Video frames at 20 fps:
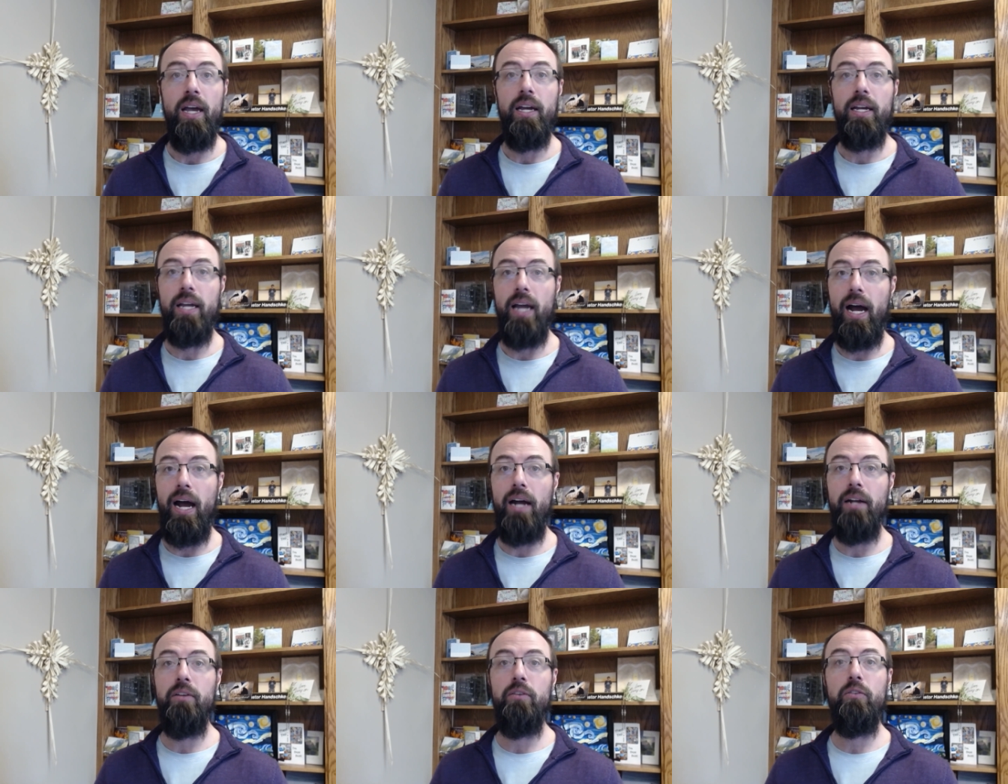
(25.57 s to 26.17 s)

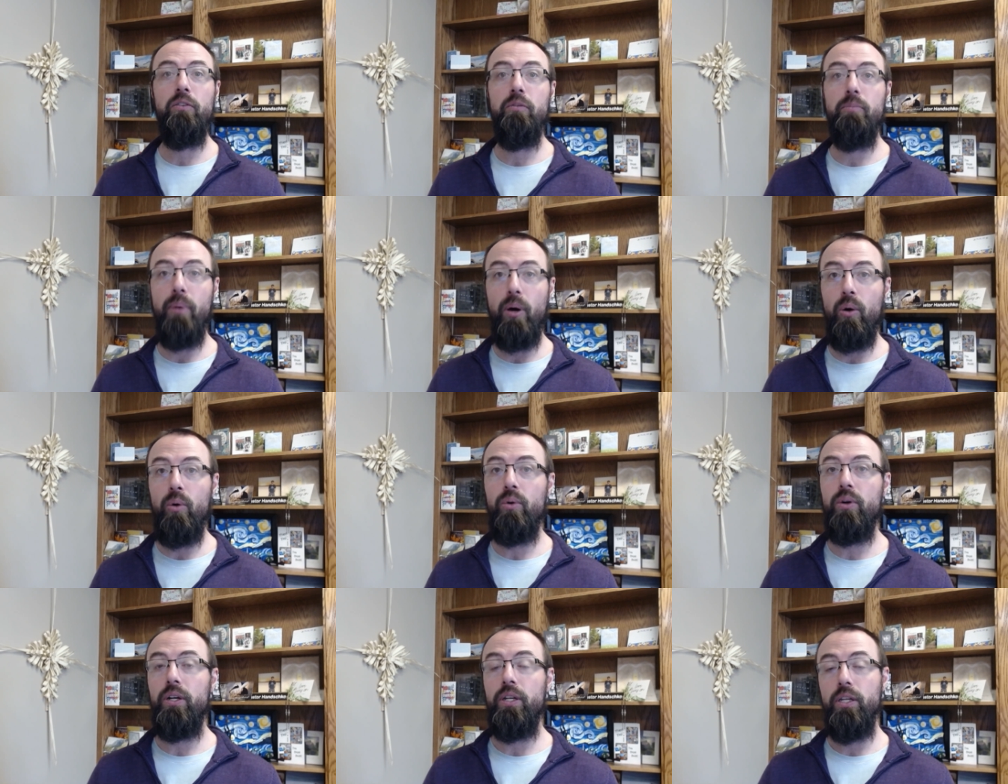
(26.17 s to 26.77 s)
God
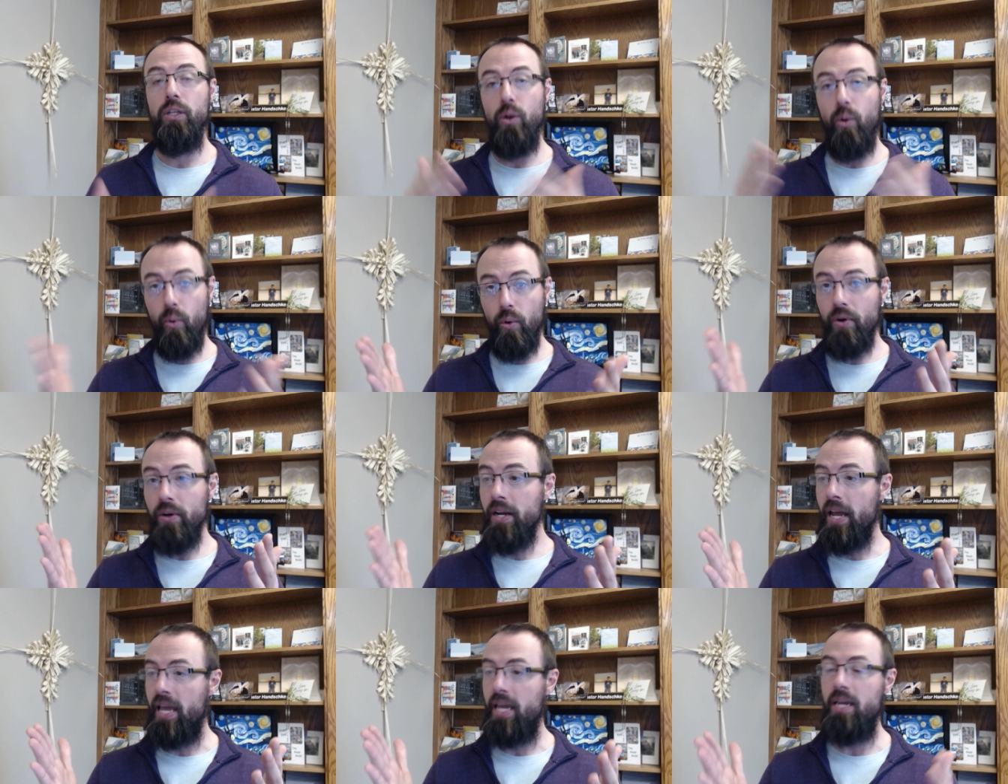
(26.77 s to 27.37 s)
spoke your
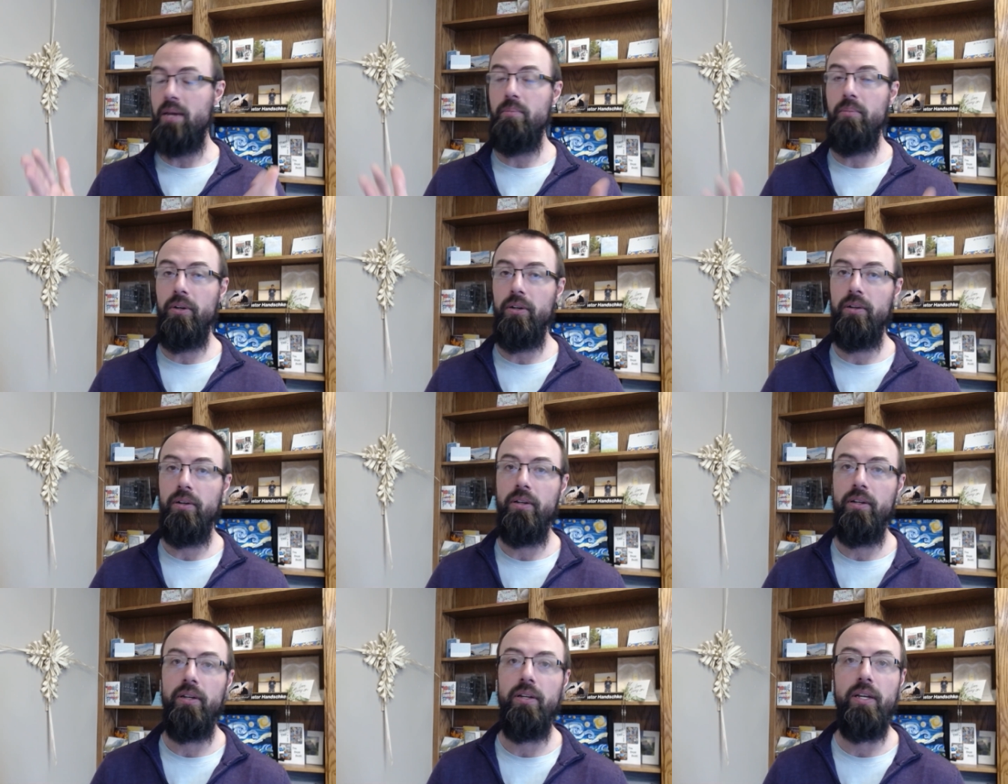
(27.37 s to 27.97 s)
name
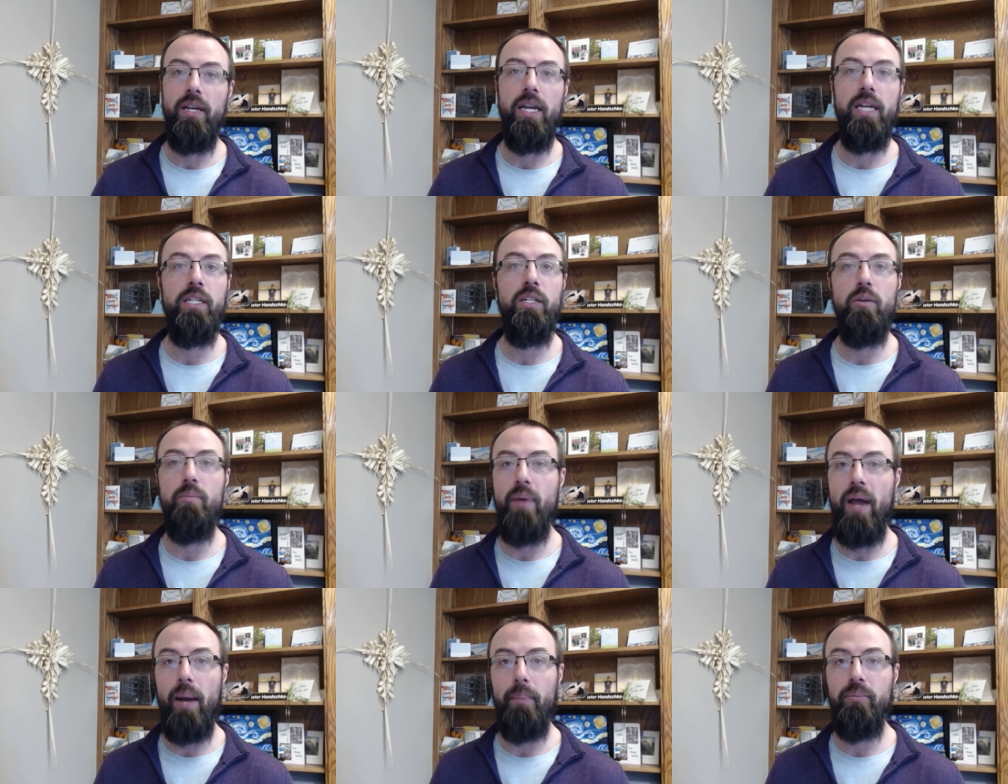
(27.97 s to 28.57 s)
in your
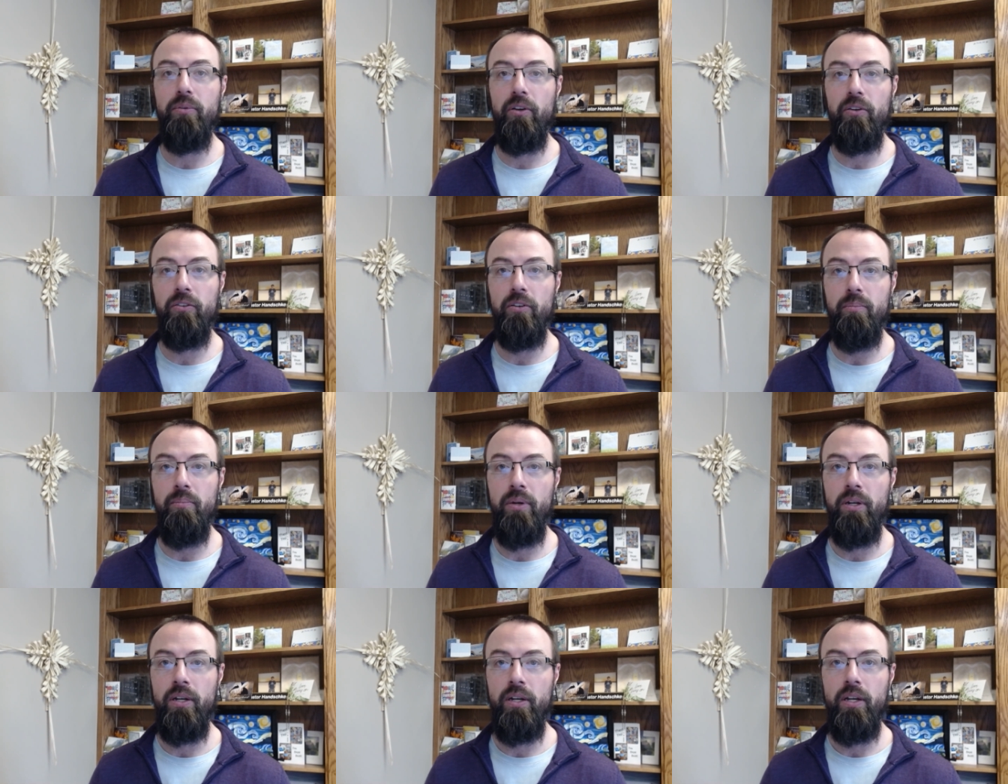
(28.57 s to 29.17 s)

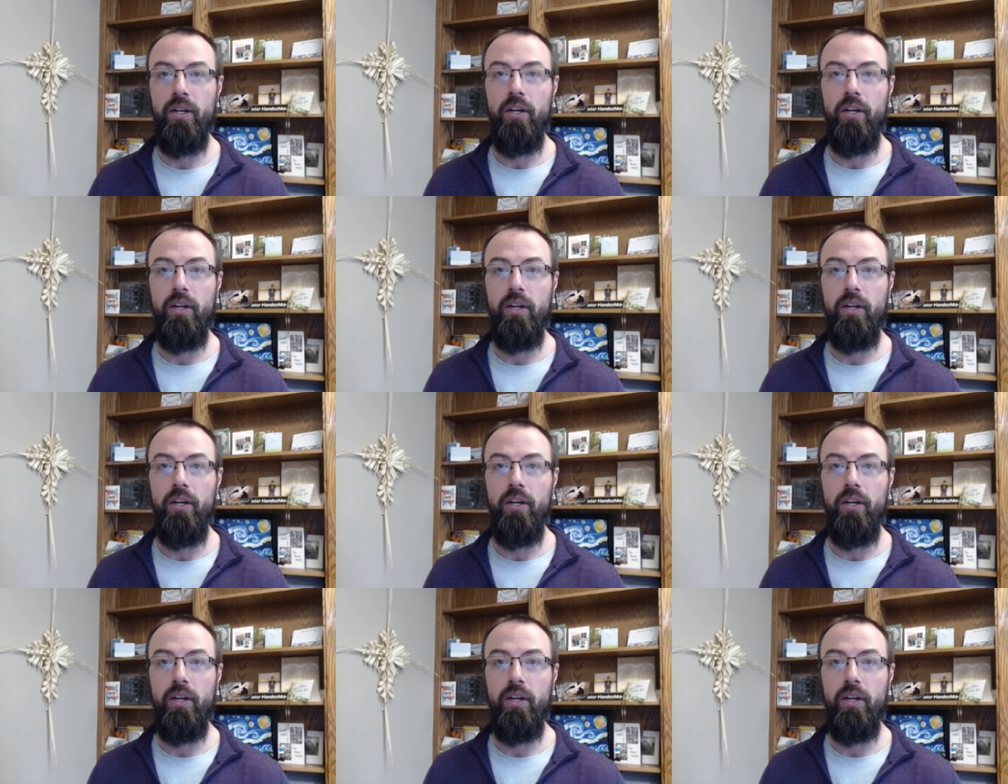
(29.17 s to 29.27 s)
baptism.